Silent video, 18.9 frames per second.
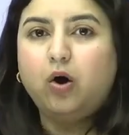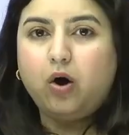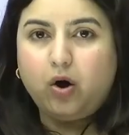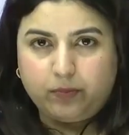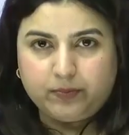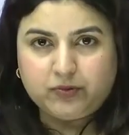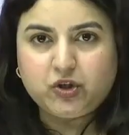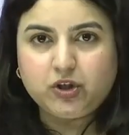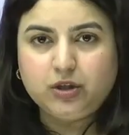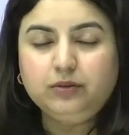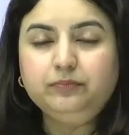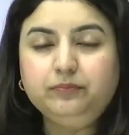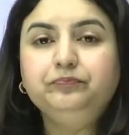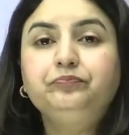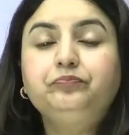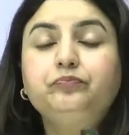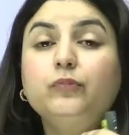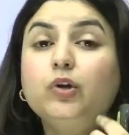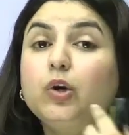option
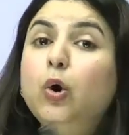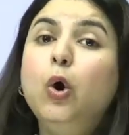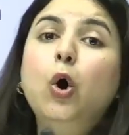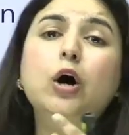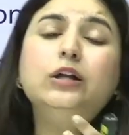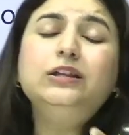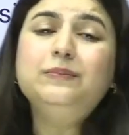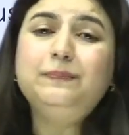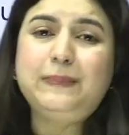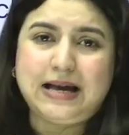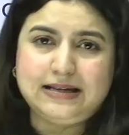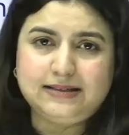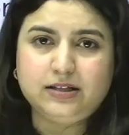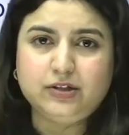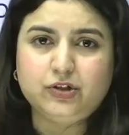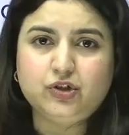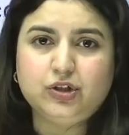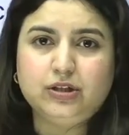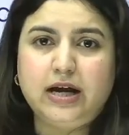or the
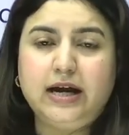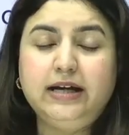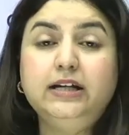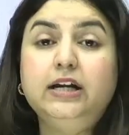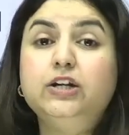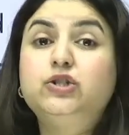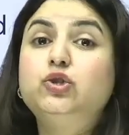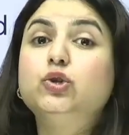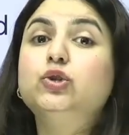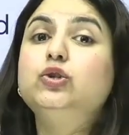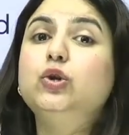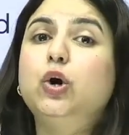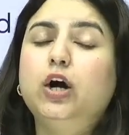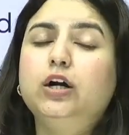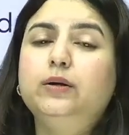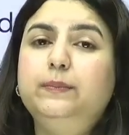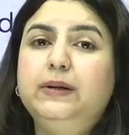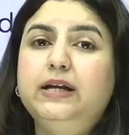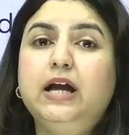passage, right? It should
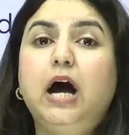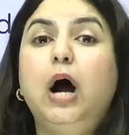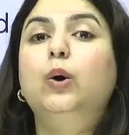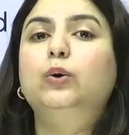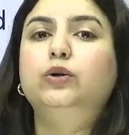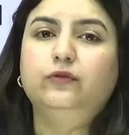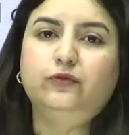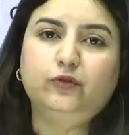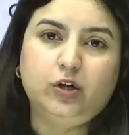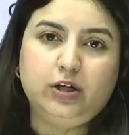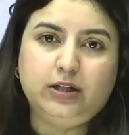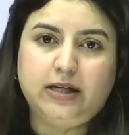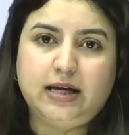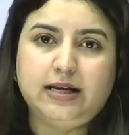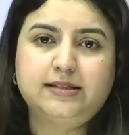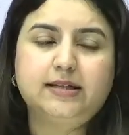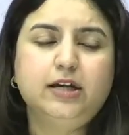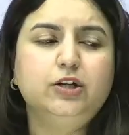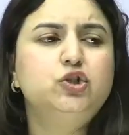not be out of
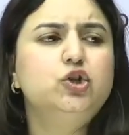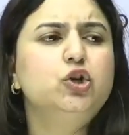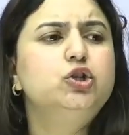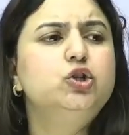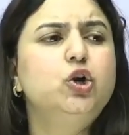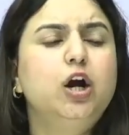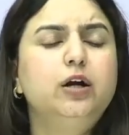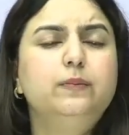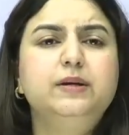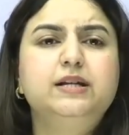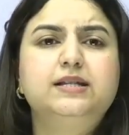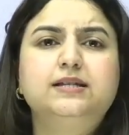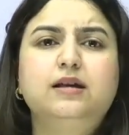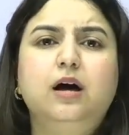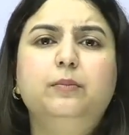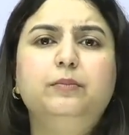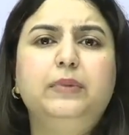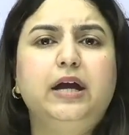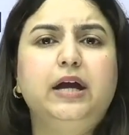context. It should not be
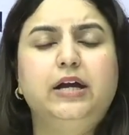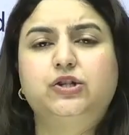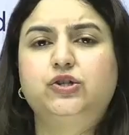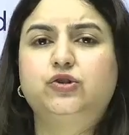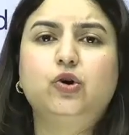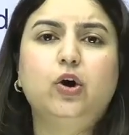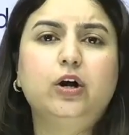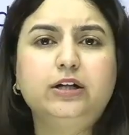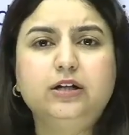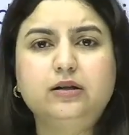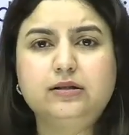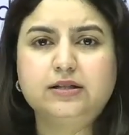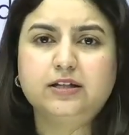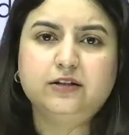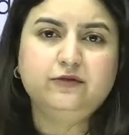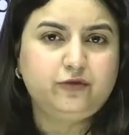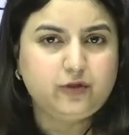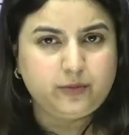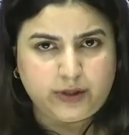some extraneous
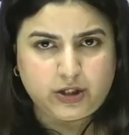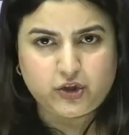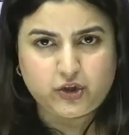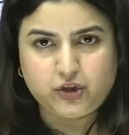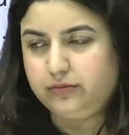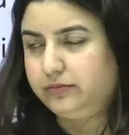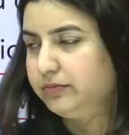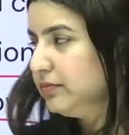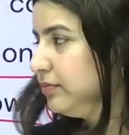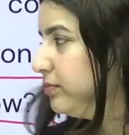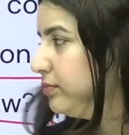information,